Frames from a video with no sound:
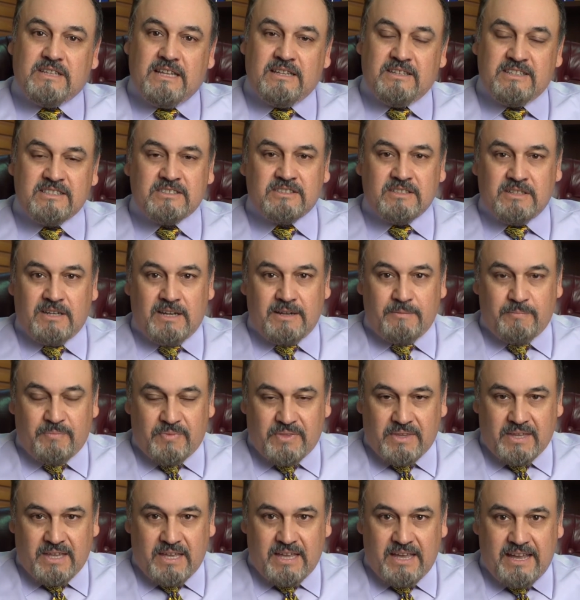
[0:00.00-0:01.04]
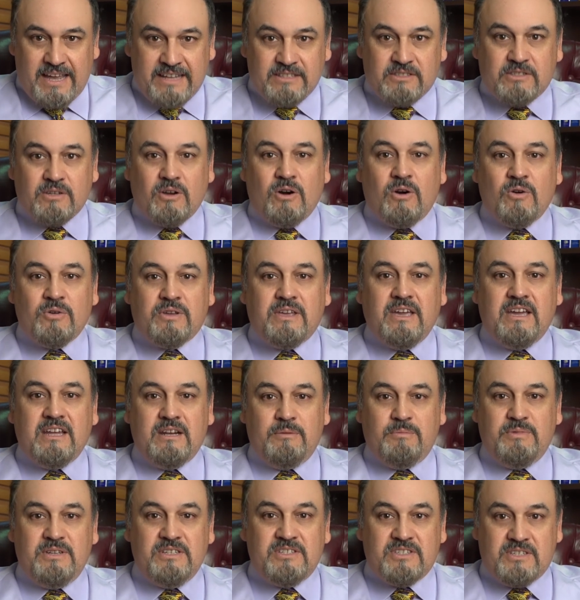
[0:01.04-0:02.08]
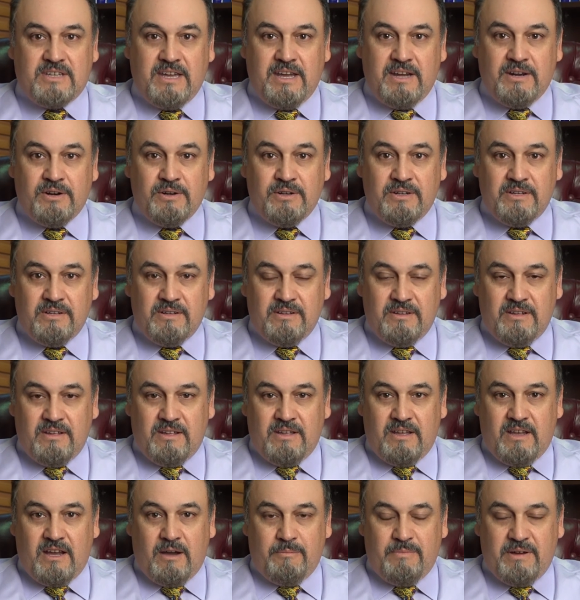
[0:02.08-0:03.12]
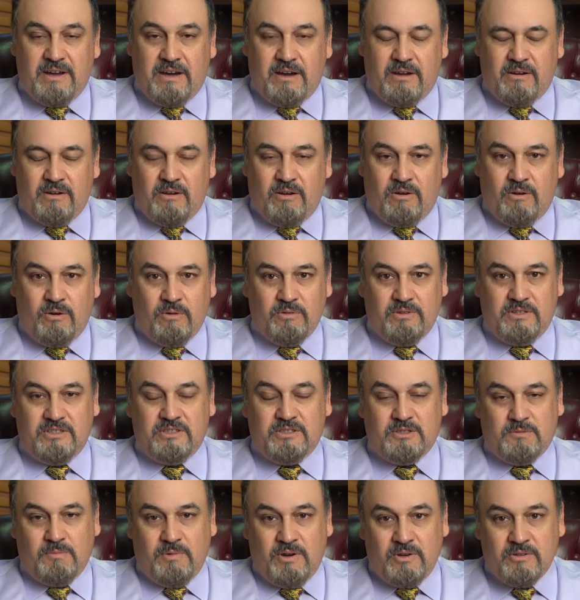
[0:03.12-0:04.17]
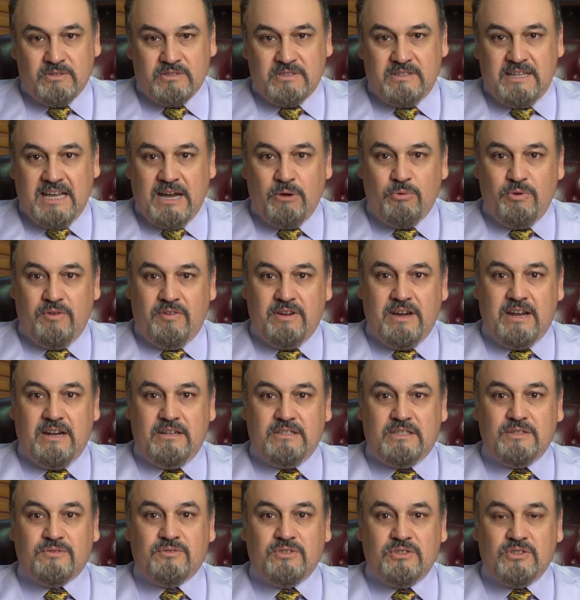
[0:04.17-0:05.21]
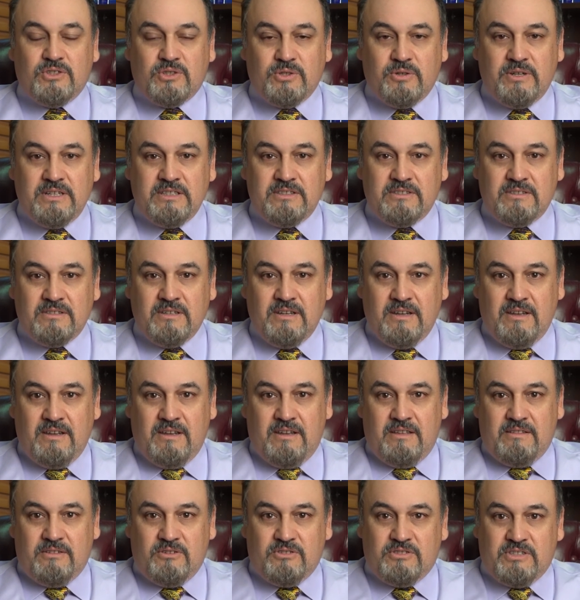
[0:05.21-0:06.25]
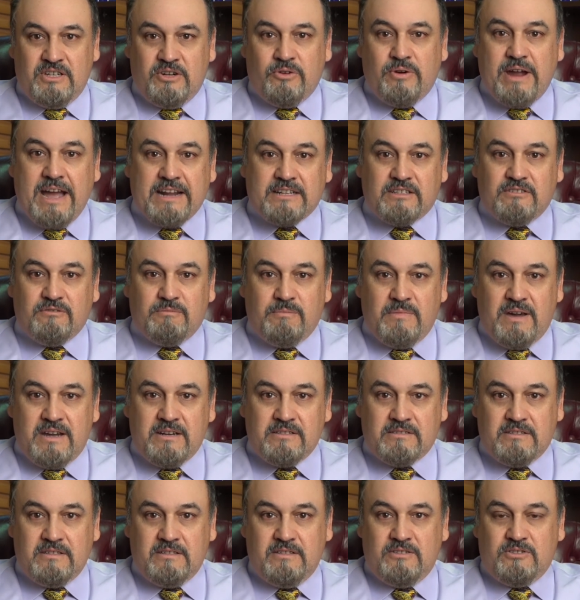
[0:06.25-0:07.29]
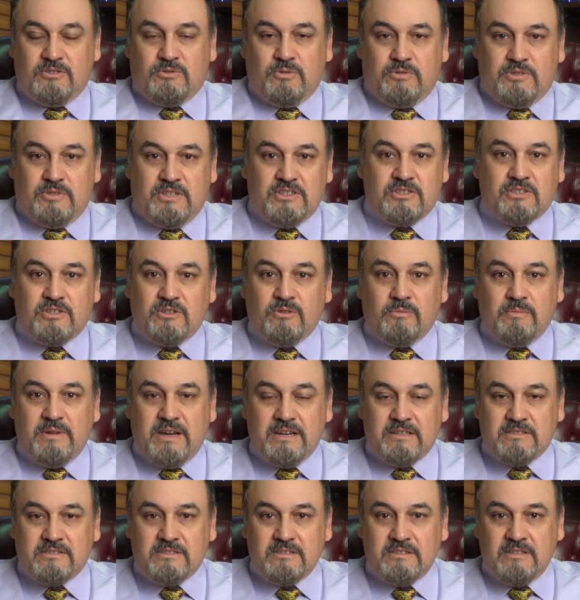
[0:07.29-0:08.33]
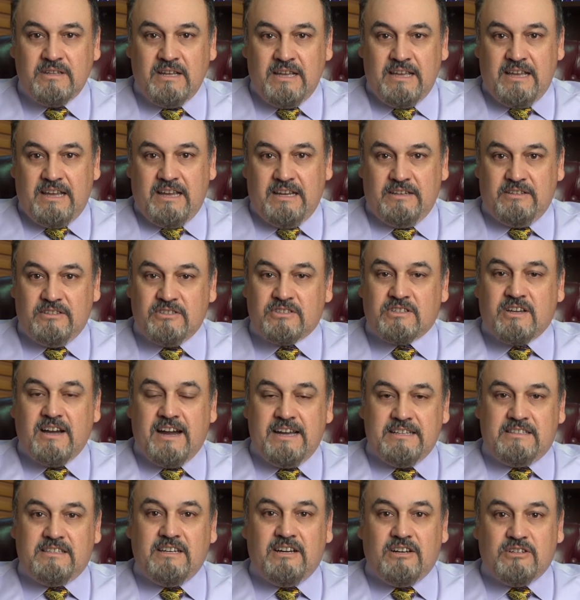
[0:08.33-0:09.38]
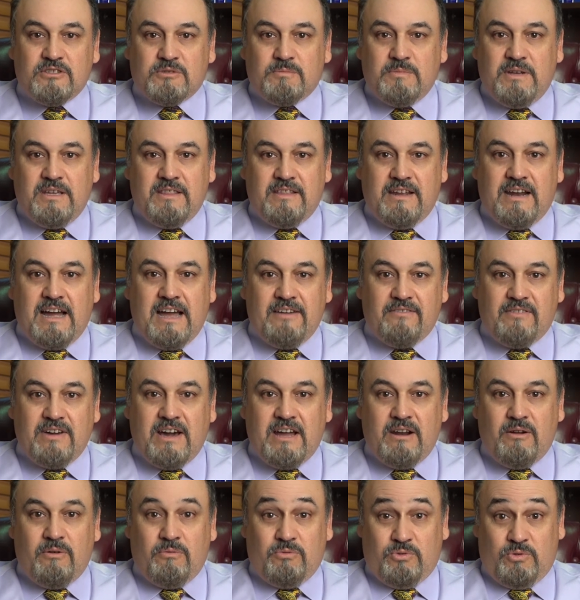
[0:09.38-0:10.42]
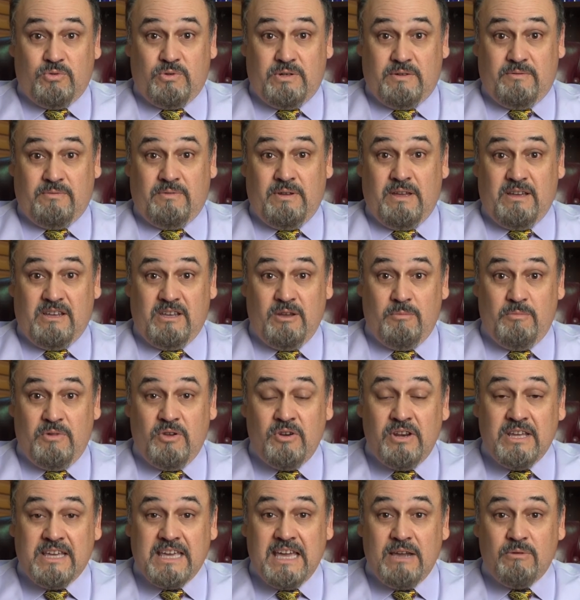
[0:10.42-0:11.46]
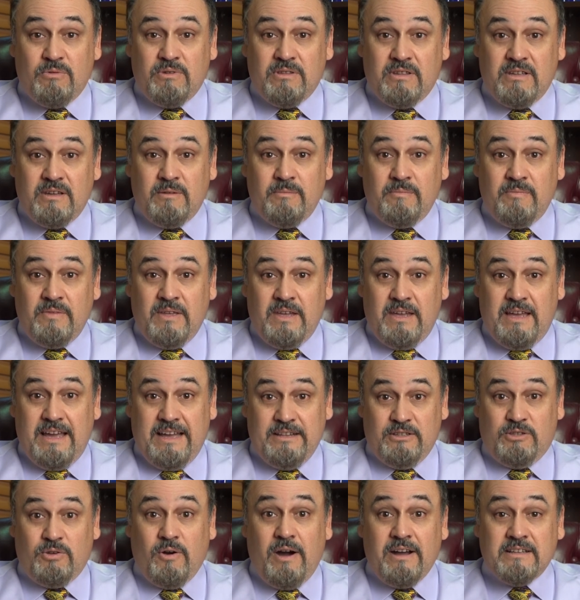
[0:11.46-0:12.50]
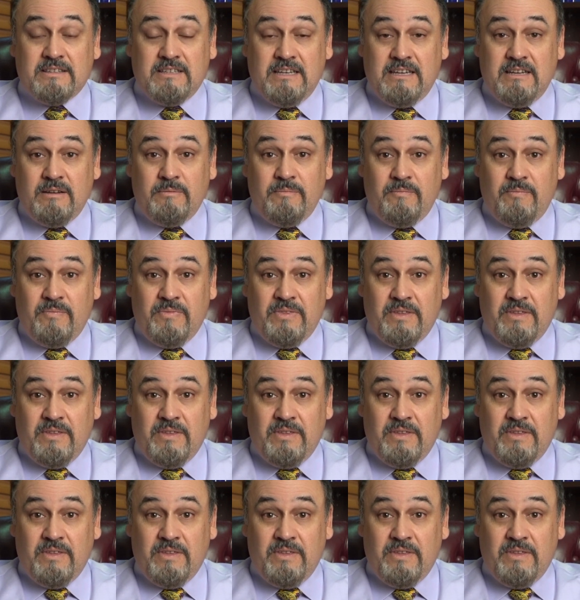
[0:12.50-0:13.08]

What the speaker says: And listen, it's okay to be scared about, holy smokes, now we've got a different choice. There's interactive medicine, there's traditional medicine, and this guy tells me that I've got to sort of communicate with him and talk to him.